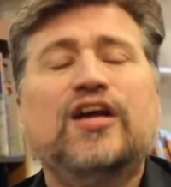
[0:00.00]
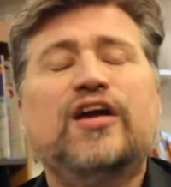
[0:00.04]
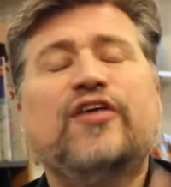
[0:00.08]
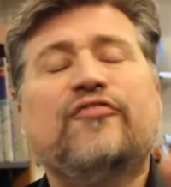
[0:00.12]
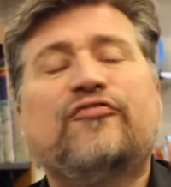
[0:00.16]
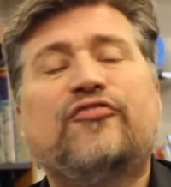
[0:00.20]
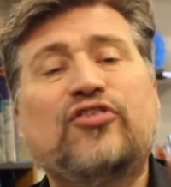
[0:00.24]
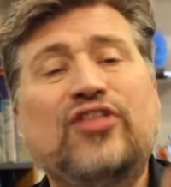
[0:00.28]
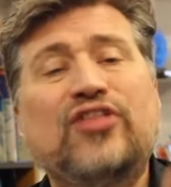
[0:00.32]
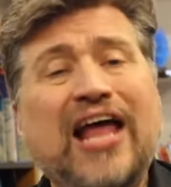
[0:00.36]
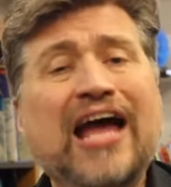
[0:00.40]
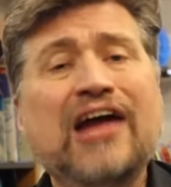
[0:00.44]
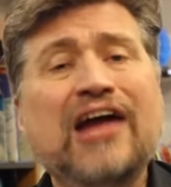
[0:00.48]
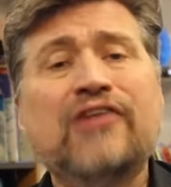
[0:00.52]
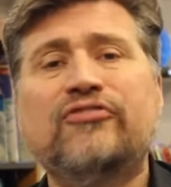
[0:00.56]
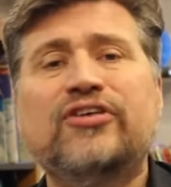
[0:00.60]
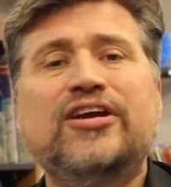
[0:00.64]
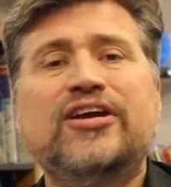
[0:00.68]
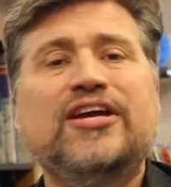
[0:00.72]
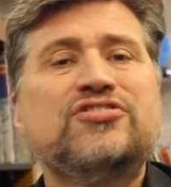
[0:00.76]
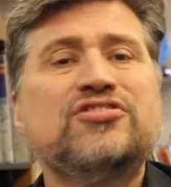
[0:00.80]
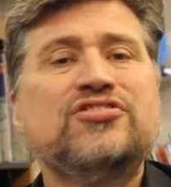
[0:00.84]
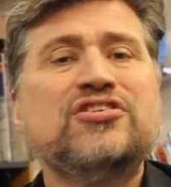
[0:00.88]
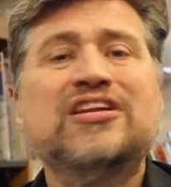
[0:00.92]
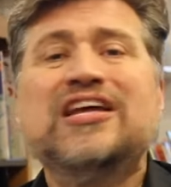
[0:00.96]
For that
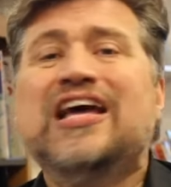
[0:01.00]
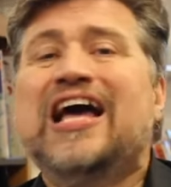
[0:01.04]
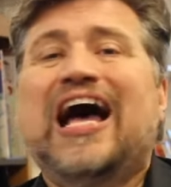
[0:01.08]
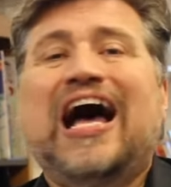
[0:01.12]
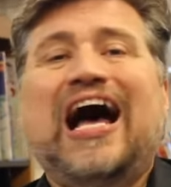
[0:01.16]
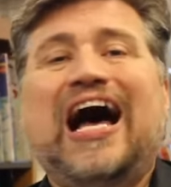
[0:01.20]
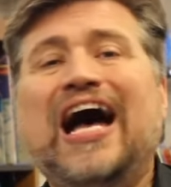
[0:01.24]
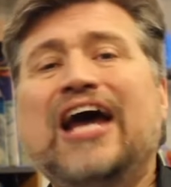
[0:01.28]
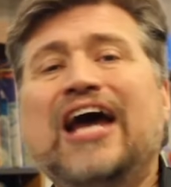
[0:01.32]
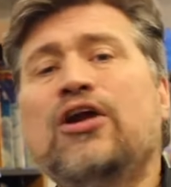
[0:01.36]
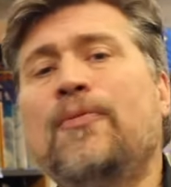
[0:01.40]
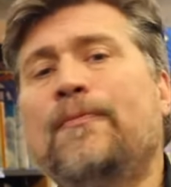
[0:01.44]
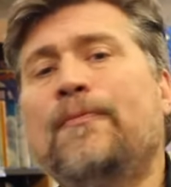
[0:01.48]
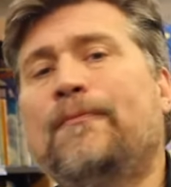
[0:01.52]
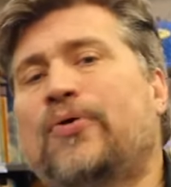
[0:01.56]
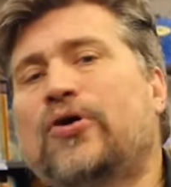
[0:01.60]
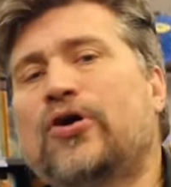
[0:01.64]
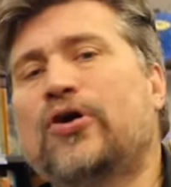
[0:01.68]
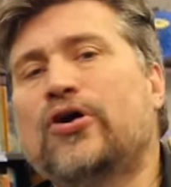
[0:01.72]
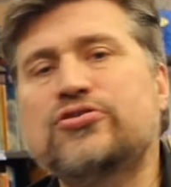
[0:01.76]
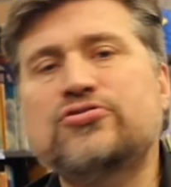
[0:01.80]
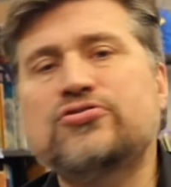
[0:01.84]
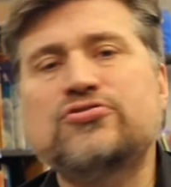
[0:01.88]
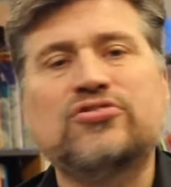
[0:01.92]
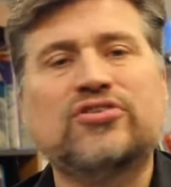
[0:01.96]
reason, I don't
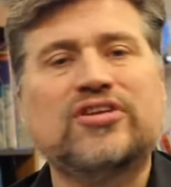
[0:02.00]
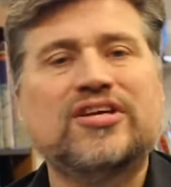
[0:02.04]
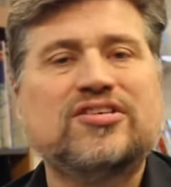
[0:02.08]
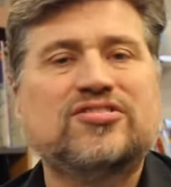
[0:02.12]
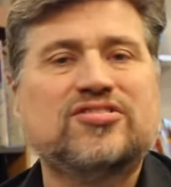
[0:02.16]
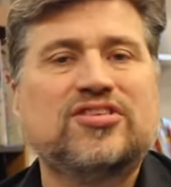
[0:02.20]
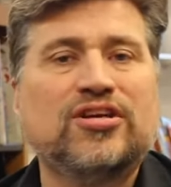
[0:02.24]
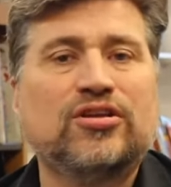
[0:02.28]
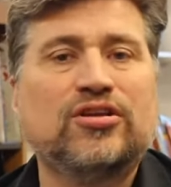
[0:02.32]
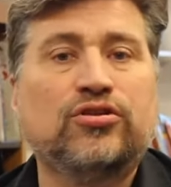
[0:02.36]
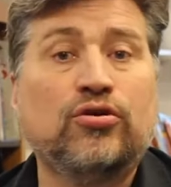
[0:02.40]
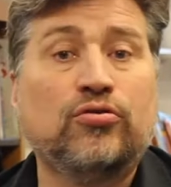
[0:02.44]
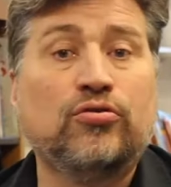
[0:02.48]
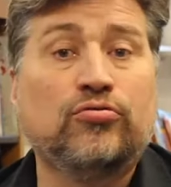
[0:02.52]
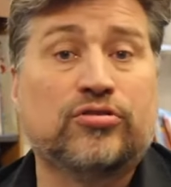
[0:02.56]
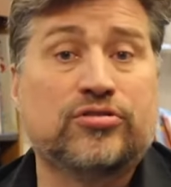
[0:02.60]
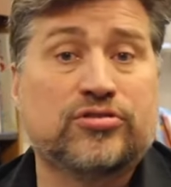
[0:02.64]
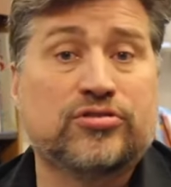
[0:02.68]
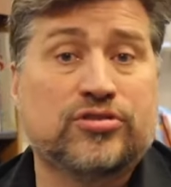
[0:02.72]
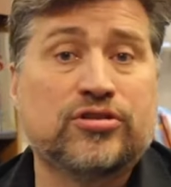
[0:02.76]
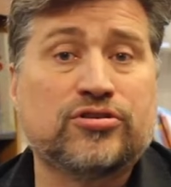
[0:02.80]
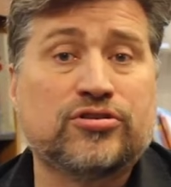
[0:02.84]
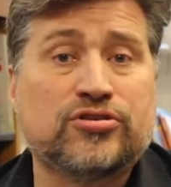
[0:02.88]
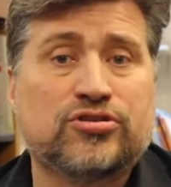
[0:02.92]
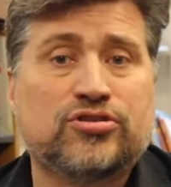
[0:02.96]
personally see Luther's
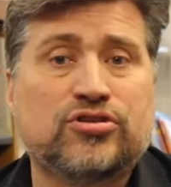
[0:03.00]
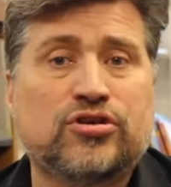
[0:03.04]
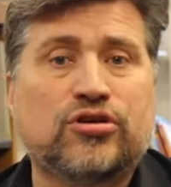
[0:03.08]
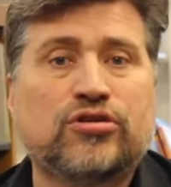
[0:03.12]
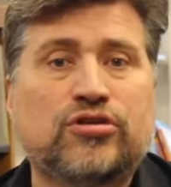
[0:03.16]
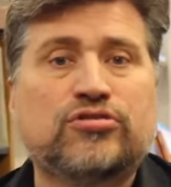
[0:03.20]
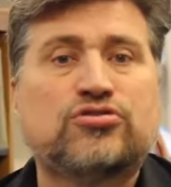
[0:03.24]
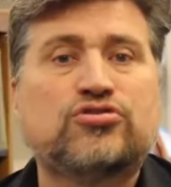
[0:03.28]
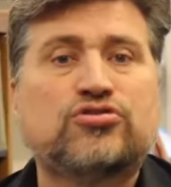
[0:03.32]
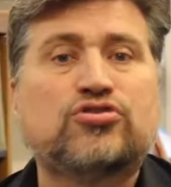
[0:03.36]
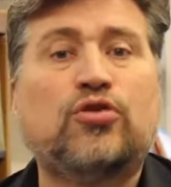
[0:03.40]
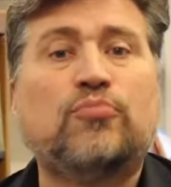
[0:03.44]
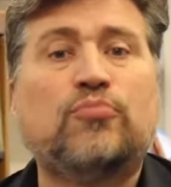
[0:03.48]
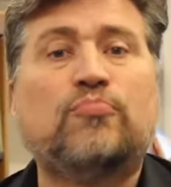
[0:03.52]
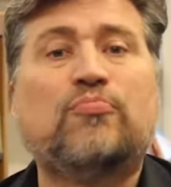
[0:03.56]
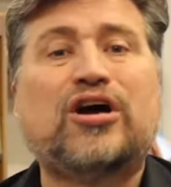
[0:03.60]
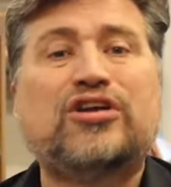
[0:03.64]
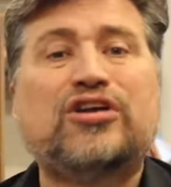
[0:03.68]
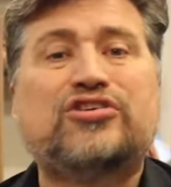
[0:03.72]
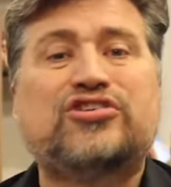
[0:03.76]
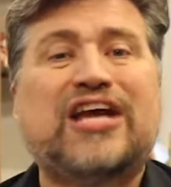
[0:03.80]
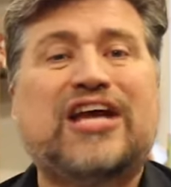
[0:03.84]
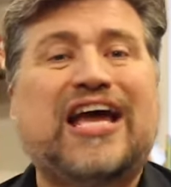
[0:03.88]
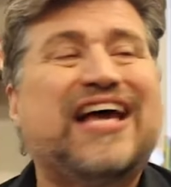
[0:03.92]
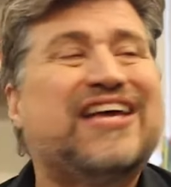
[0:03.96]
concern so
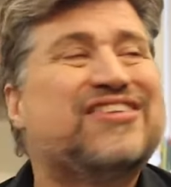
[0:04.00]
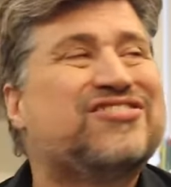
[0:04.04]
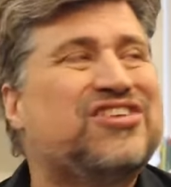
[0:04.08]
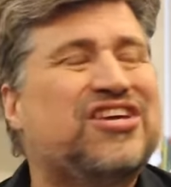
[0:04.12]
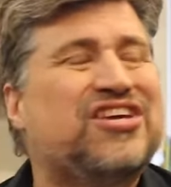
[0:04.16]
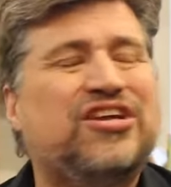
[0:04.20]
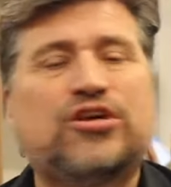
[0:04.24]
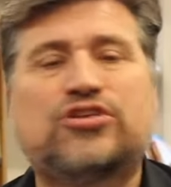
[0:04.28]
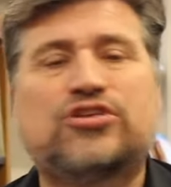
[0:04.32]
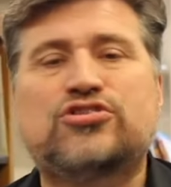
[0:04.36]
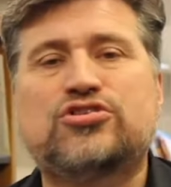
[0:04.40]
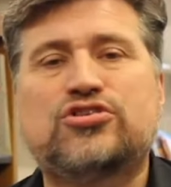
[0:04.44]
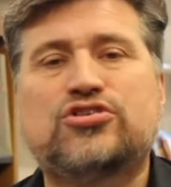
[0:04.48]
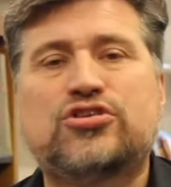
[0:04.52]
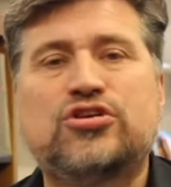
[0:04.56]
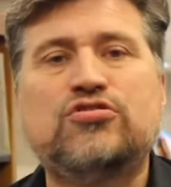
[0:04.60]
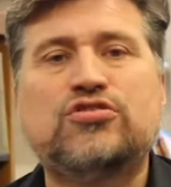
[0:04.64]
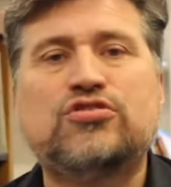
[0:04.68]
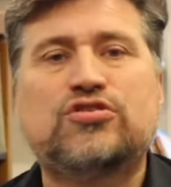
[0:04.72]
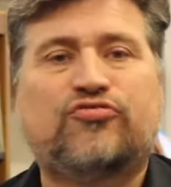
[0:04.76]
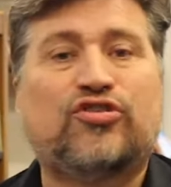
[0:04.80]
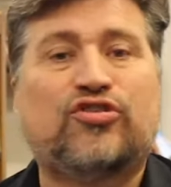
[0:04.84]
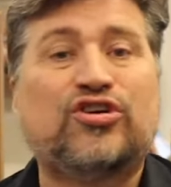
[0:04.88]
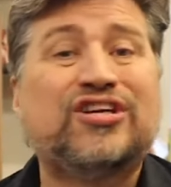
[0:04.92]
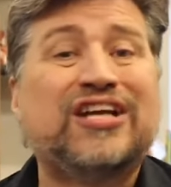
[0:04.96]
much as an
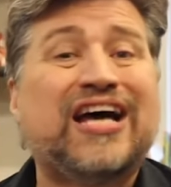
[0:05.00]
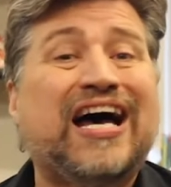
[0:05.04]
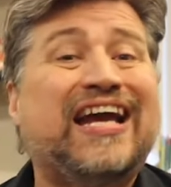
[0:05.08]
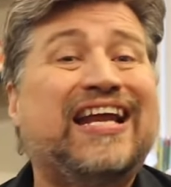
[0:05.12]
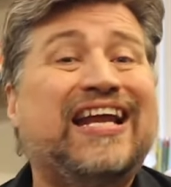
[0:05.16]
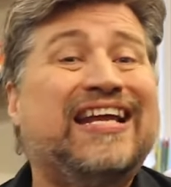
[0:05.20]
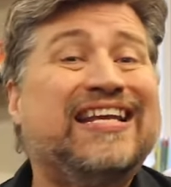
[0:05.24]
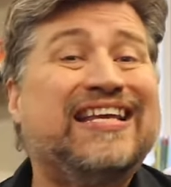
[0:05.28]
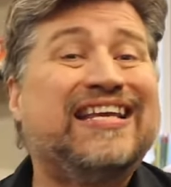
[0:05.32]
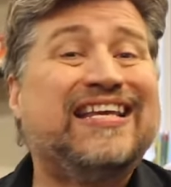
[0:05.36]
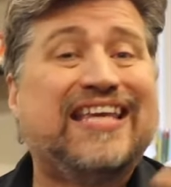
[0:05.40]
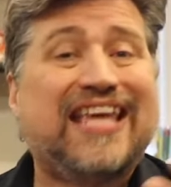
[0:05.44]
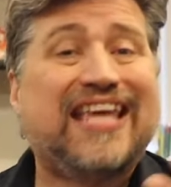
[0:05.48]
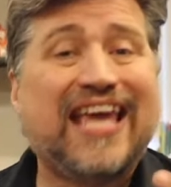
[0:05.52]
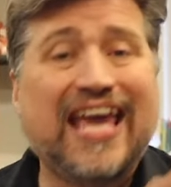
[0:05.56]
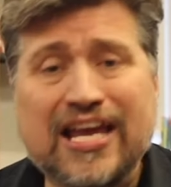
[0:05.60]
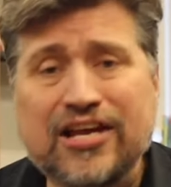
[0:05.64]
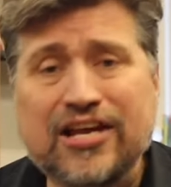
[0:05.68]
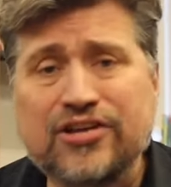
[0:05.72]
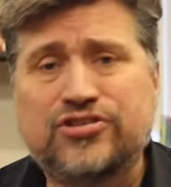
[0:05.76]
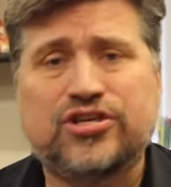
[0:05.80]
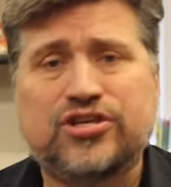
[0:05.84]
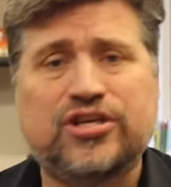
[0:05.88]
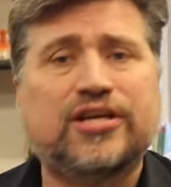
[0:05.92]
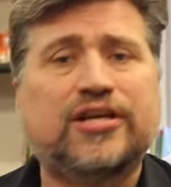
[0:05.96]
excuse for not
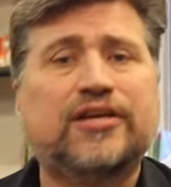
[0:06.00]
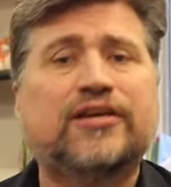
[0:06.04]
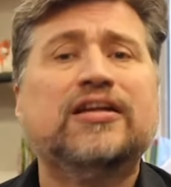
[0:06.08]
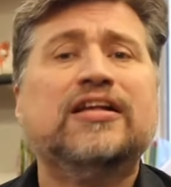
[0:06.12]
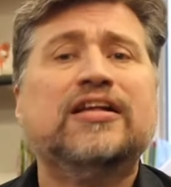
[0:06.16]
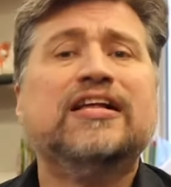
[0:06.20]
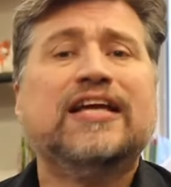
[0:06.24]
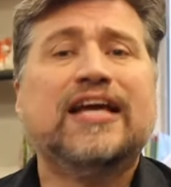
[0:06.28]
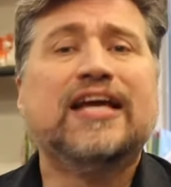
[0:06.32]
engaging